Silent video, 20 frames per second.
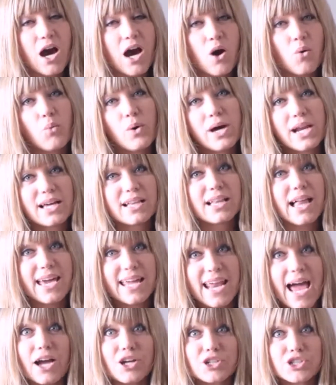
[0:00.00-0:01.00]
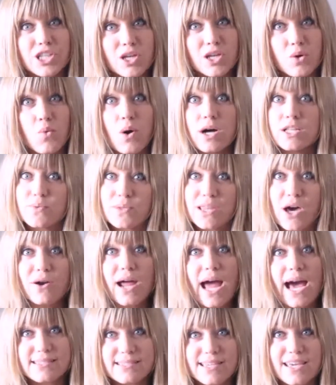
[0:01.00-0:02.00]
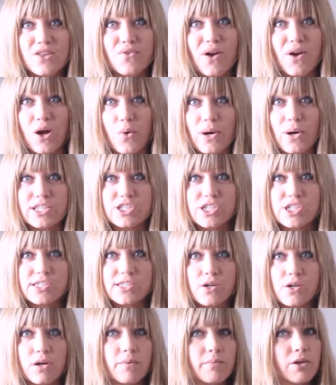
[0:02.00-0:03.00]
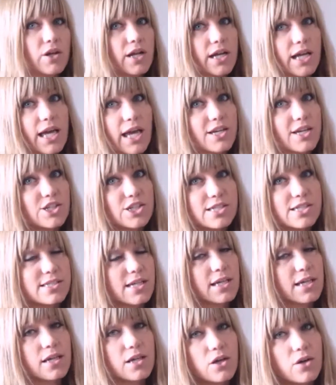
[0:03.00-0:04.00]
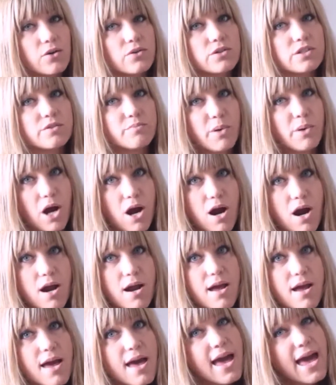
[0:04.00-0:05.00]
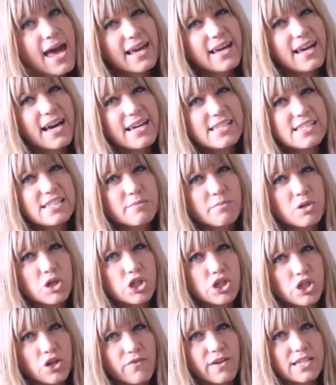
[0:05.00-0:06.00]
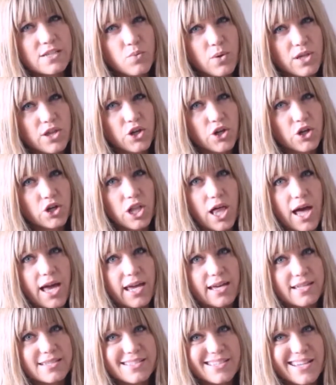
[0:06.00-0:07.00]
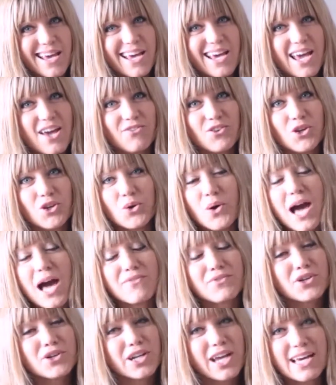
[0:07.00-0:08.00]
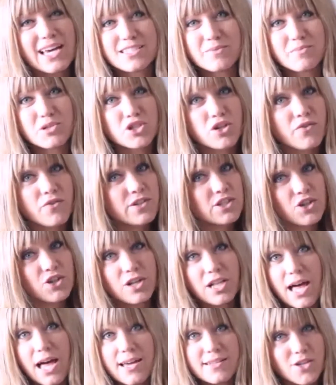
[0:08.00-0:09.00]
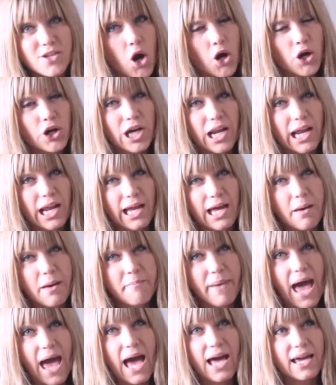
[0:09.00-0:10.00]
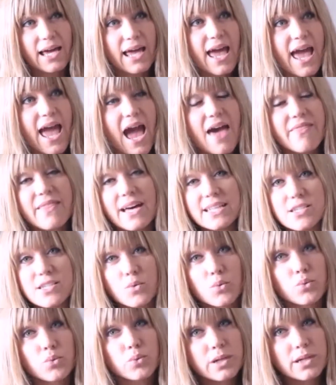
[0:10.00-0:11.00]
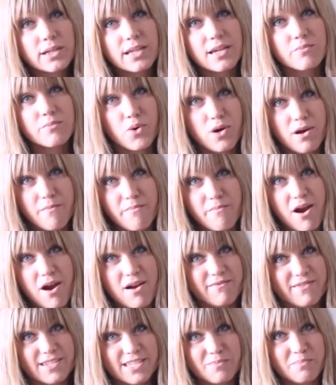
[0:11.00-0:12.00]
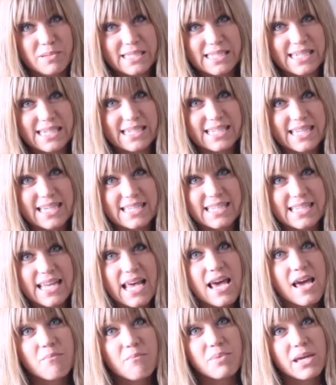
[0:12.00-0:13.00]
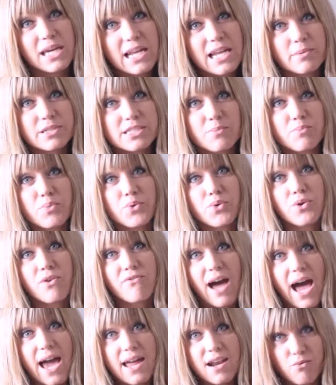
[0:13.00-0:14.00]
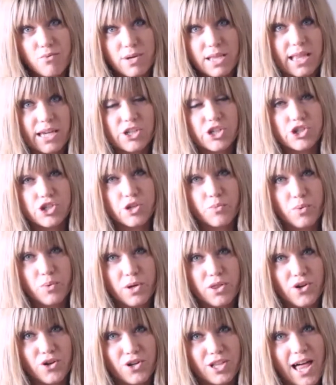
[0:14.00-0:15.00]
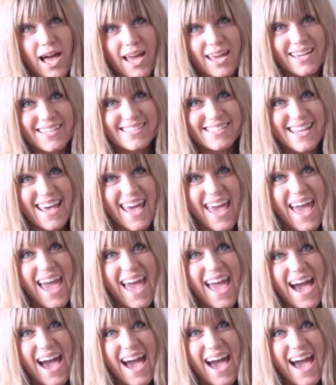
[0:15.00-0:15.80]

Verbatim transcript: uh, what a client actually wants without asking the right questions. So communication is a huge part and customer service with your clients. If you don't have good customer service, your clients aren't going to come back. And that's a really important part of this business is being able to provide a relationship with your clients